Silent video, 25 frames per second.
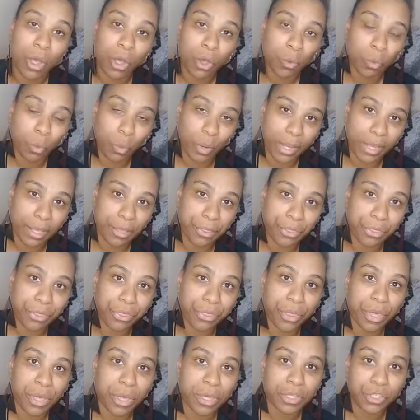
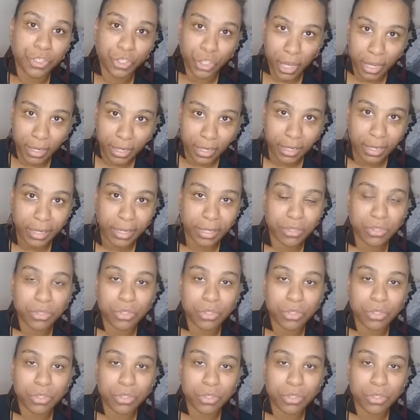with journaling.